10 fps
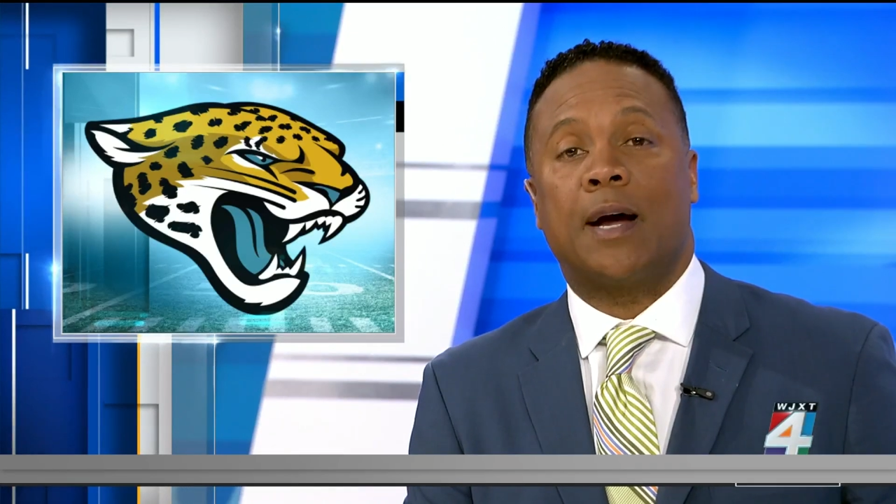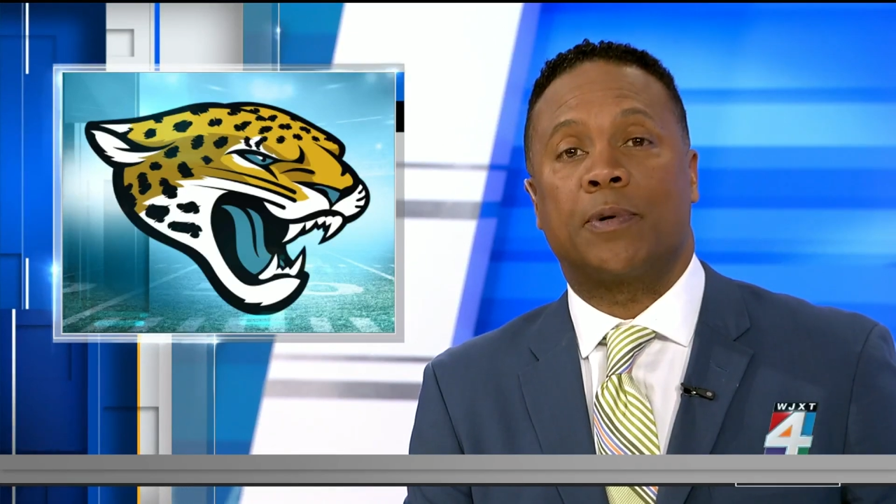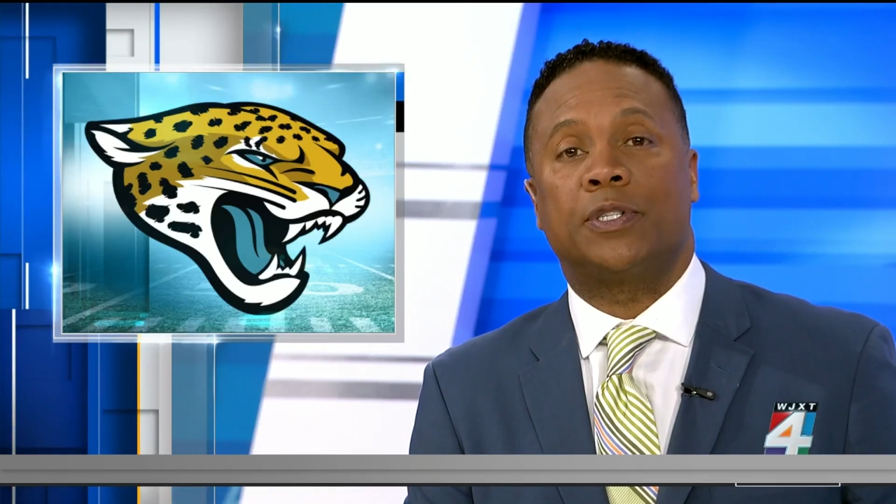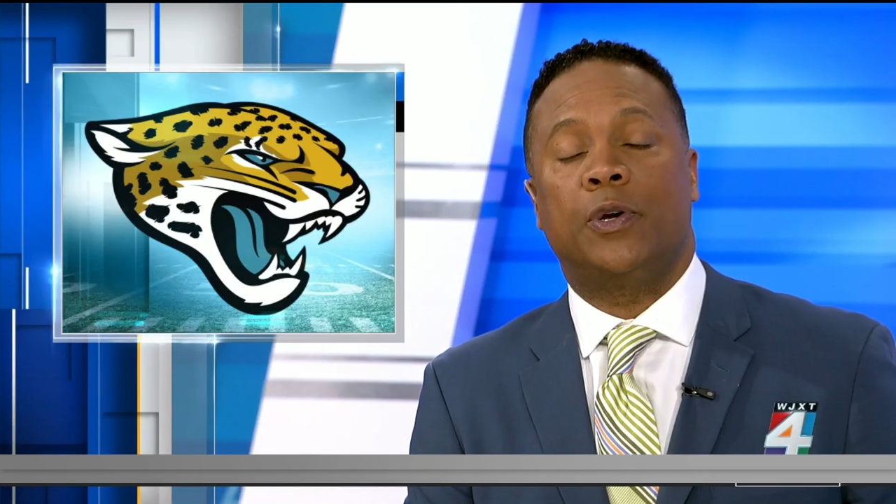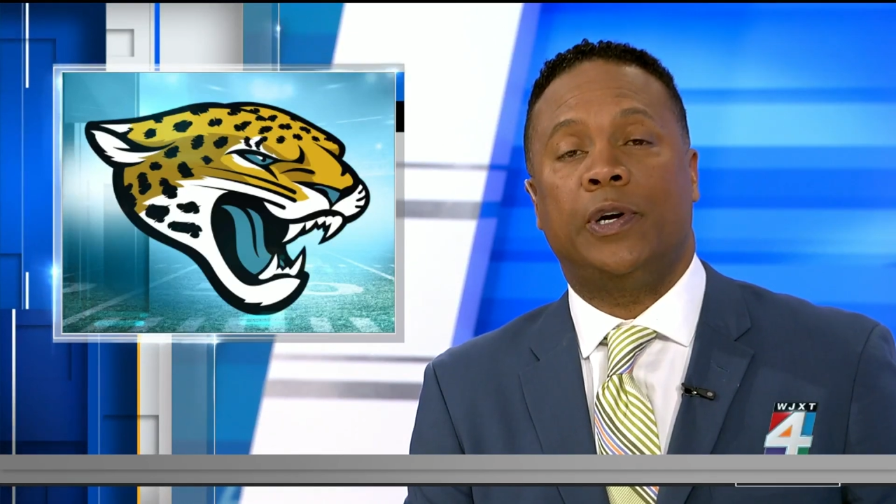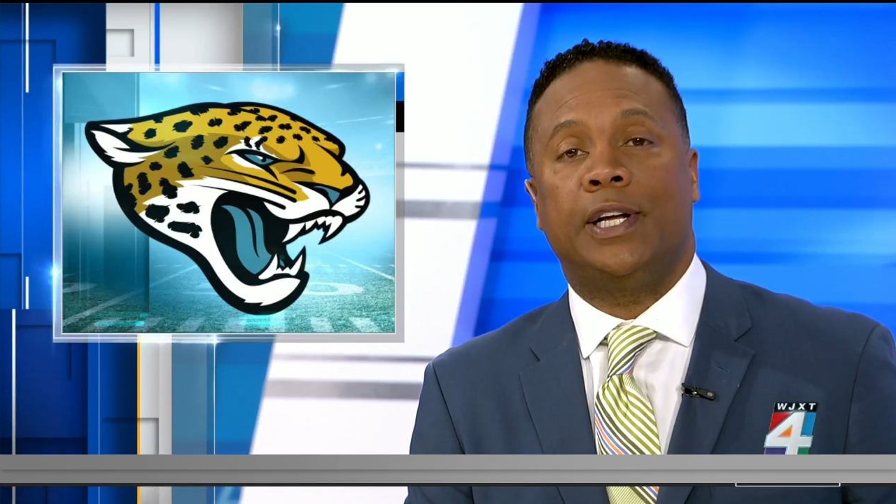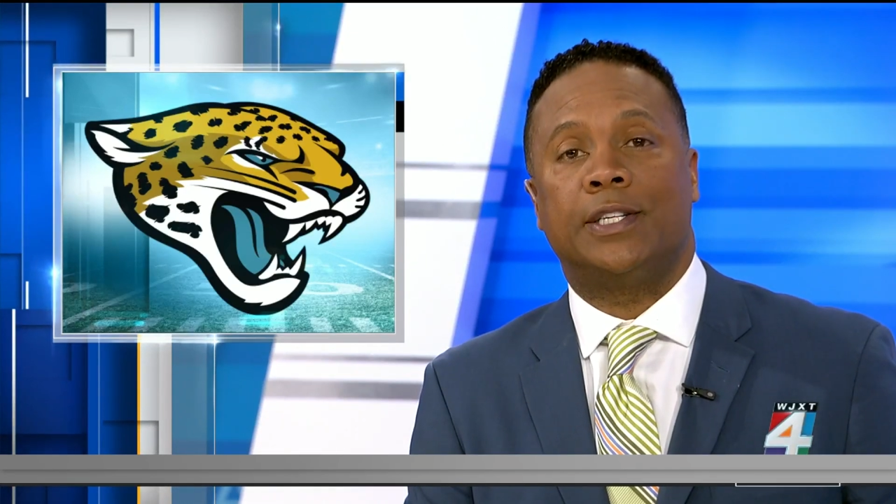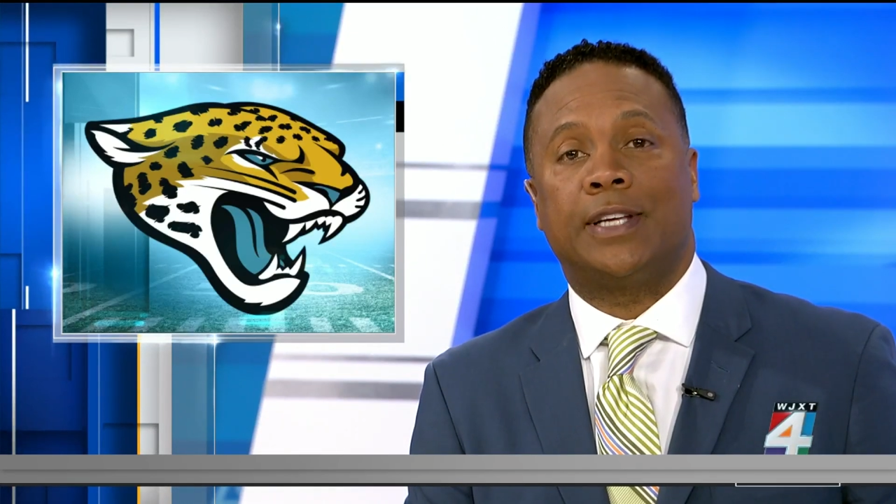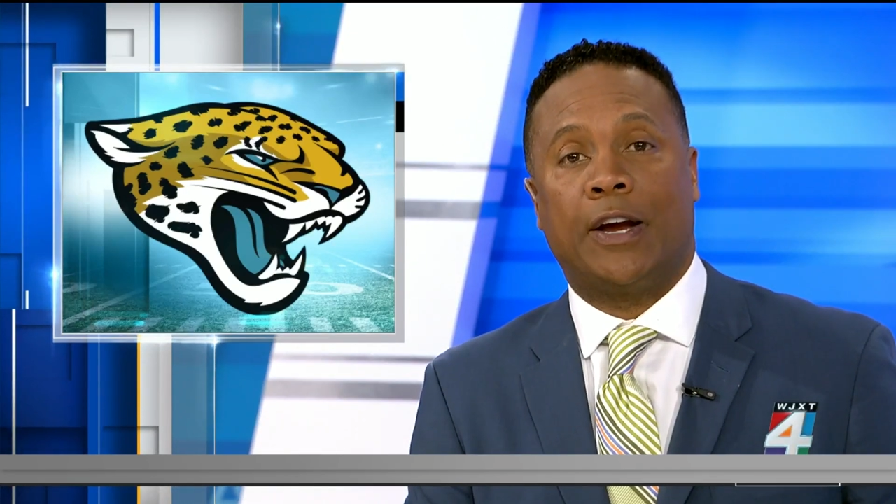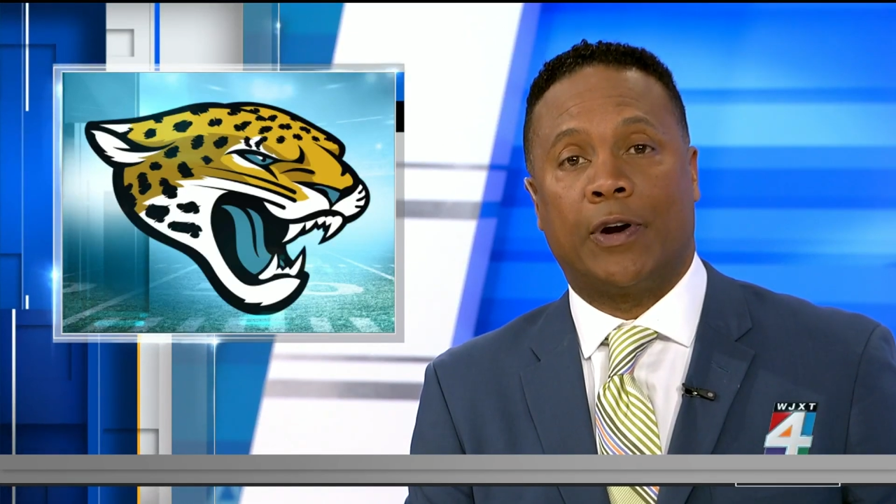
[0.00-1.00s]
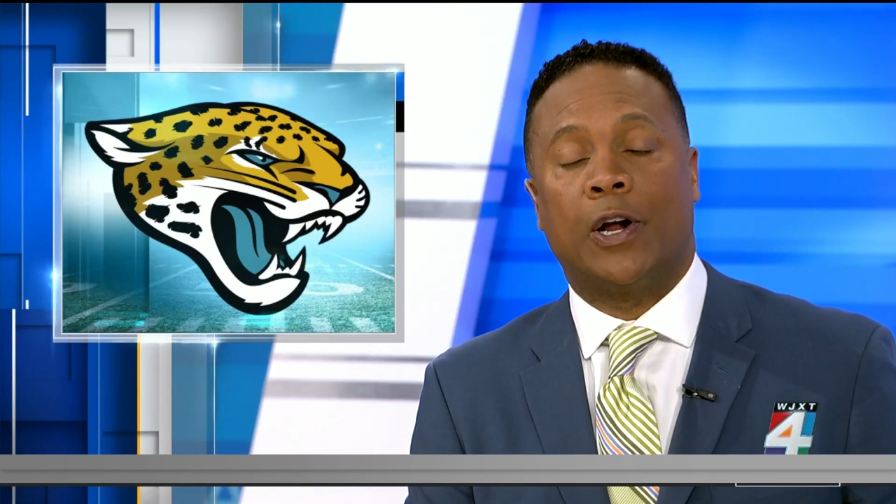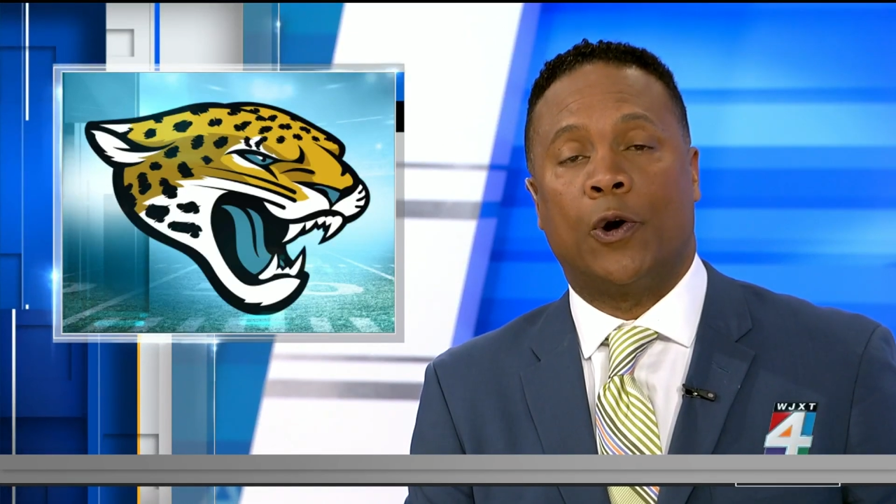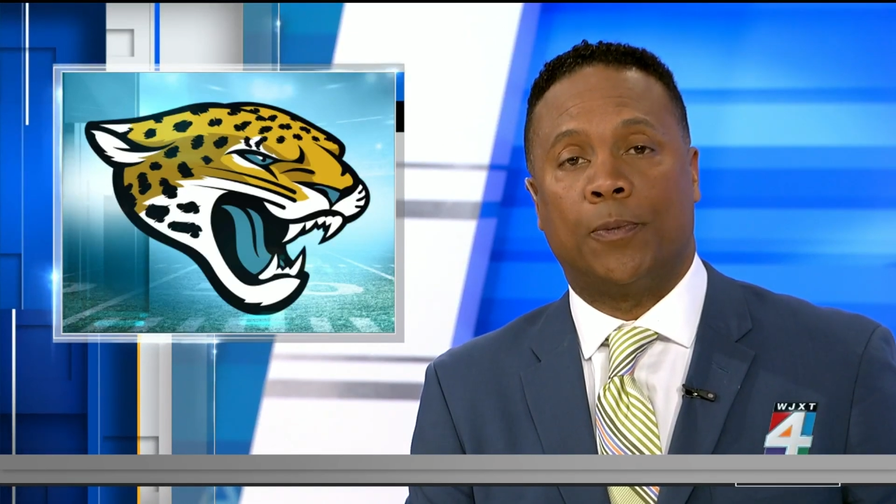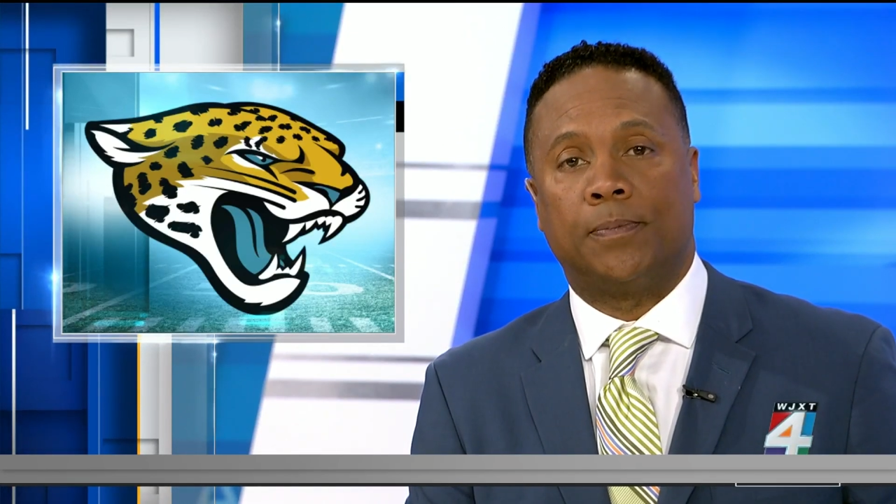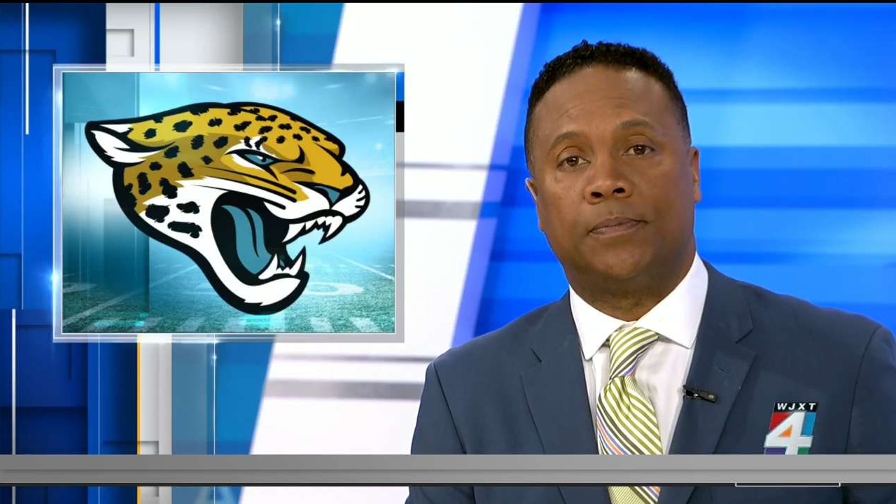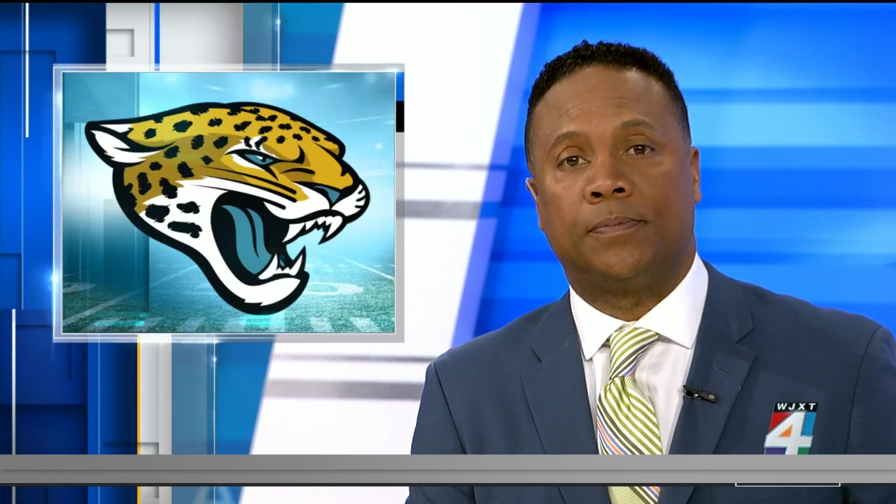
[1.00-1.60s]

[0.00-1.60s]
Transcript: opportunities here at home.